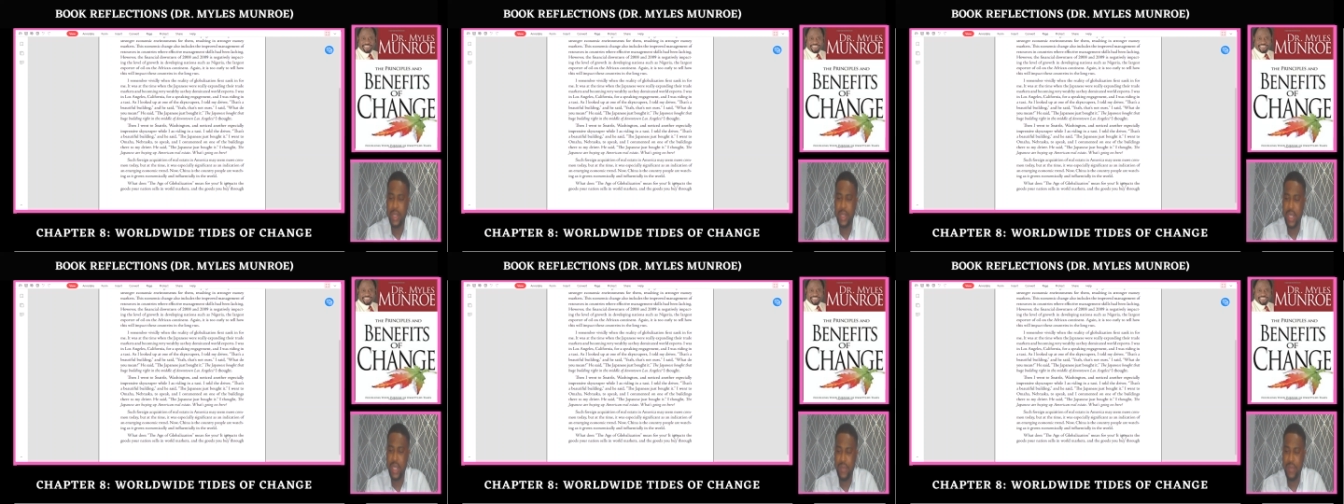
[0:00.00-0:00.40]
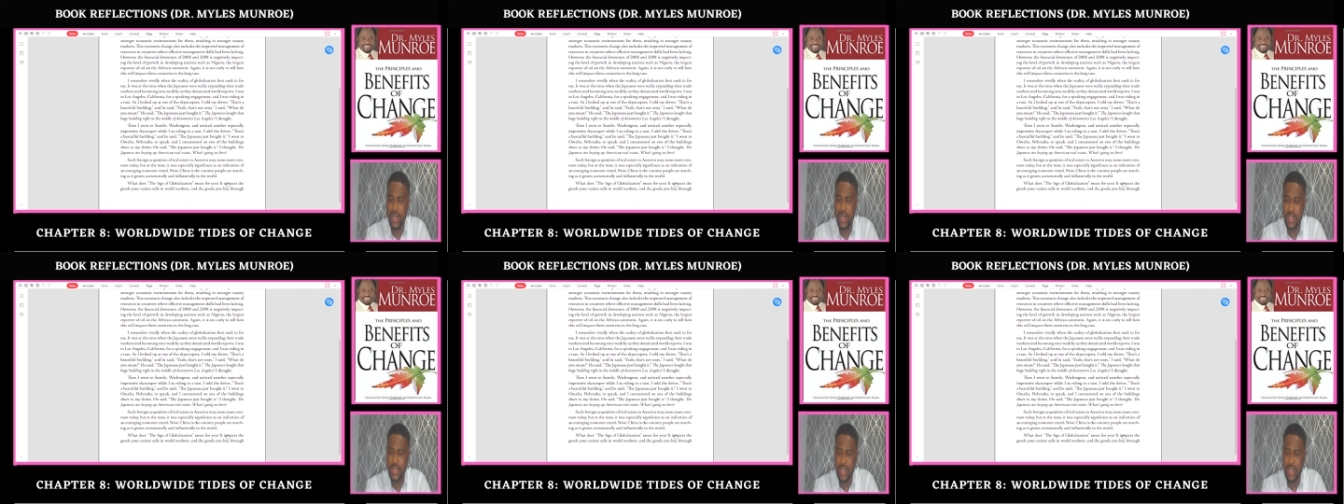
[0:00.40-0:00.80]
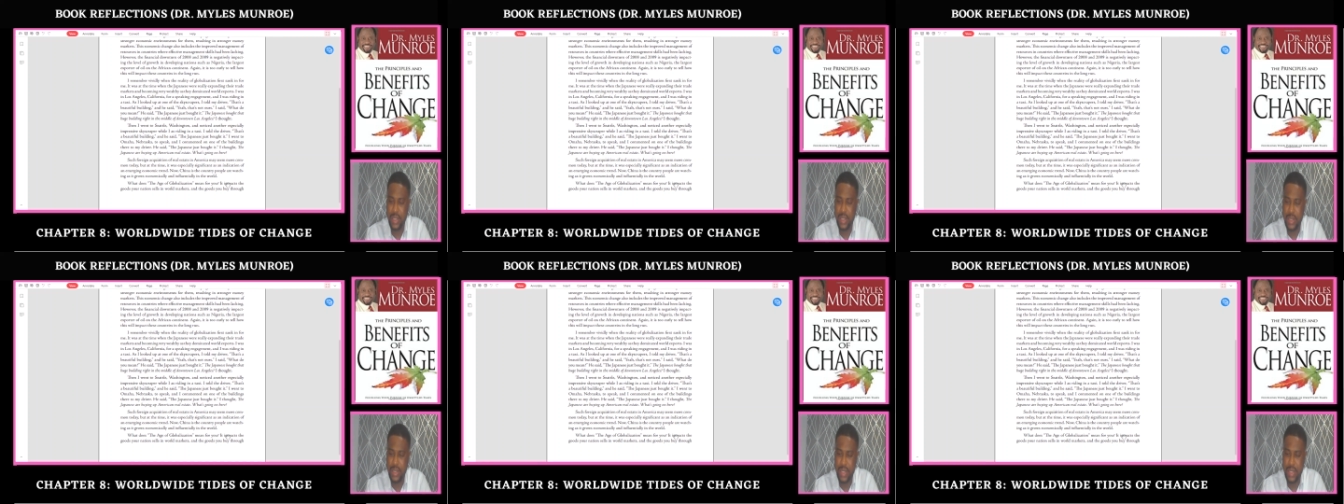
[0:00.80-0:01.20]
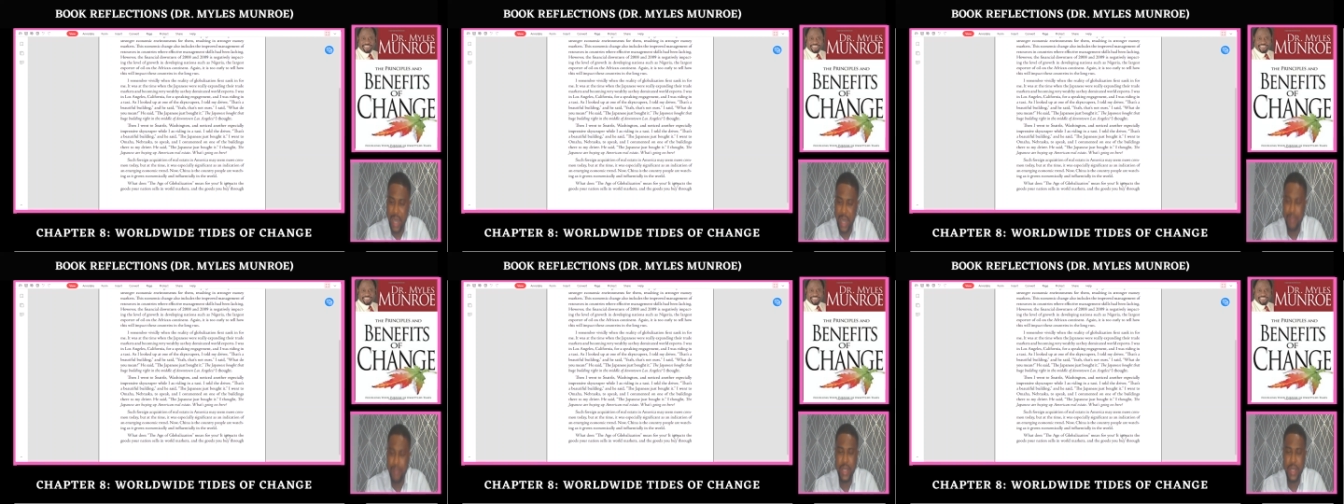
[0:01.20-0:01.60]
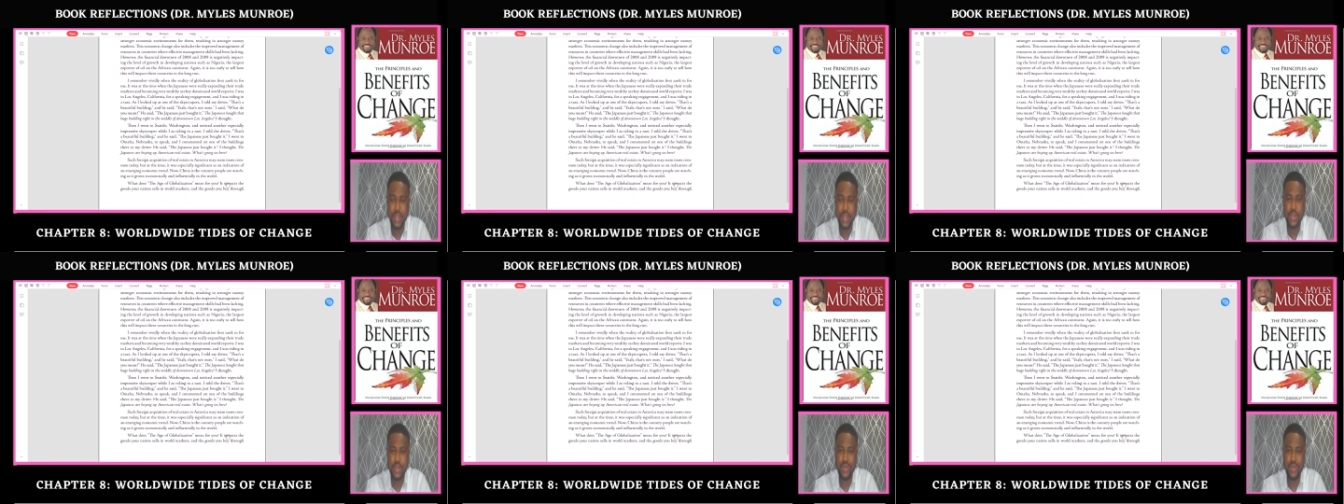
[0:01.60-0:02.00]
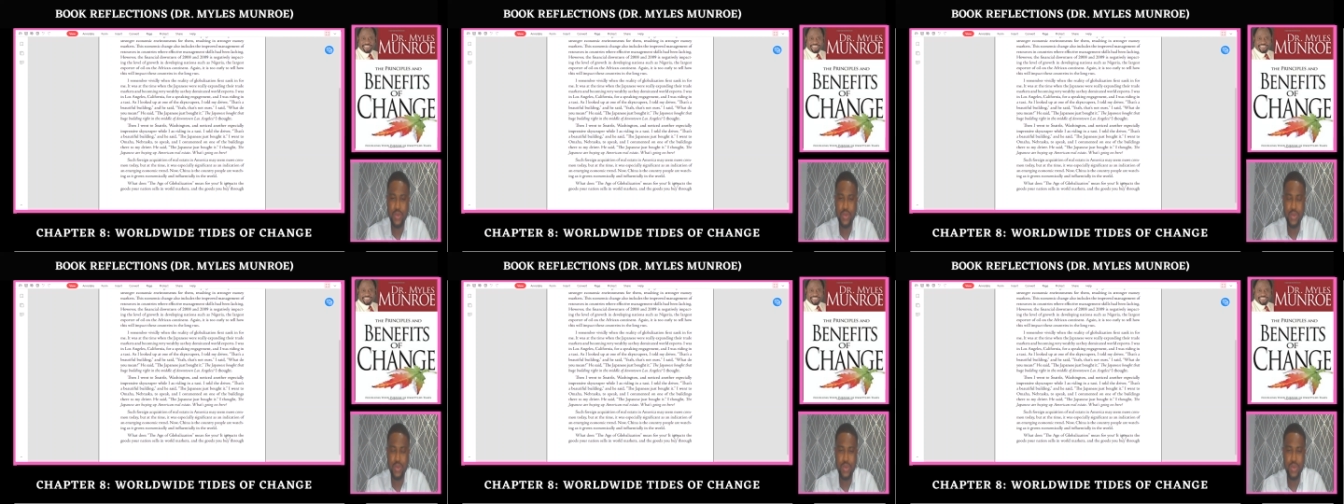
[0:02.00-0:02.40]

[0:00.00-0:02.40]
if there's a damage to